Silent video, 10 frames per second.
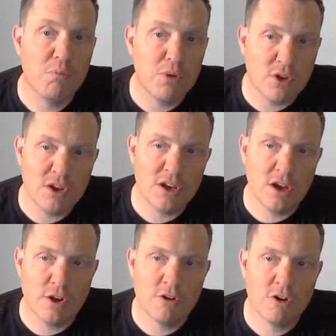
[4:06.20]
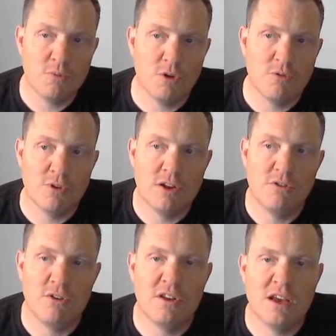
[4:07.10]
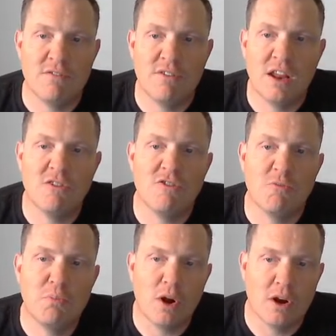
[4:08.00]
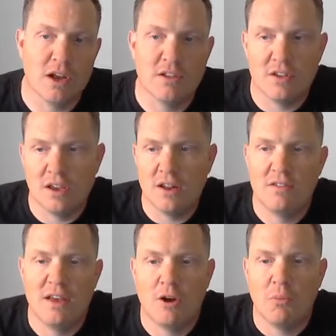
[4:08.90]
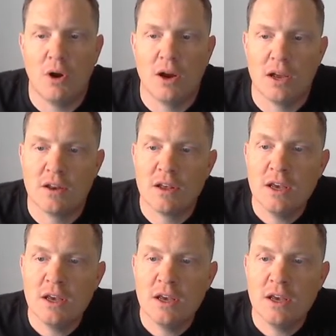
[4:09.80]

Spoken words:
billion crypto fund to take advantage of bargains in a down market.